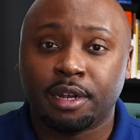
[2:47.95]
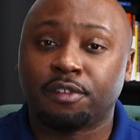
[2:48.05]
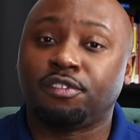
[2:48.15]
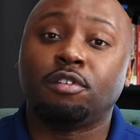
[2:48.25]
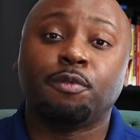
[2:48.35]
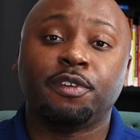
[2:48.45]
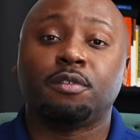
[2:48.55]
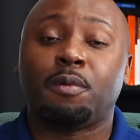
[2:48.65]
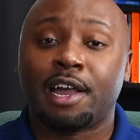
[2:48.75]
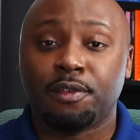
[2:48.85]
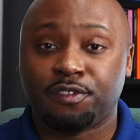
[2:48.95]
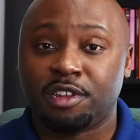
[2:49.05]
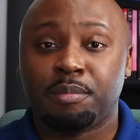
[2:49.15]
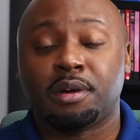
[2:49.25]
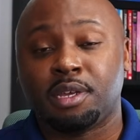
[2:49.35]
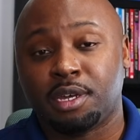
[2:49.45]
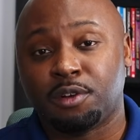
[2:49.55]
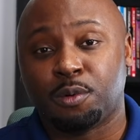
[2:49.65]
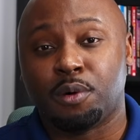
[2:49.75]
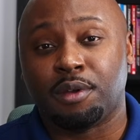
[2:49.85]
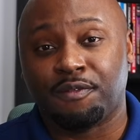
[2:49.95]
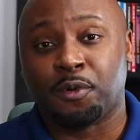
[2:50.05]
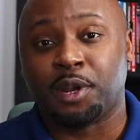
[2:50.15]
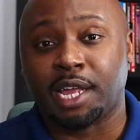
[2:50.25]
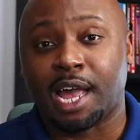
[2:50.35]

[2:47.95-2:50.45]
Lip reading: there's no reason why you shouldn't be able to get a quote in 48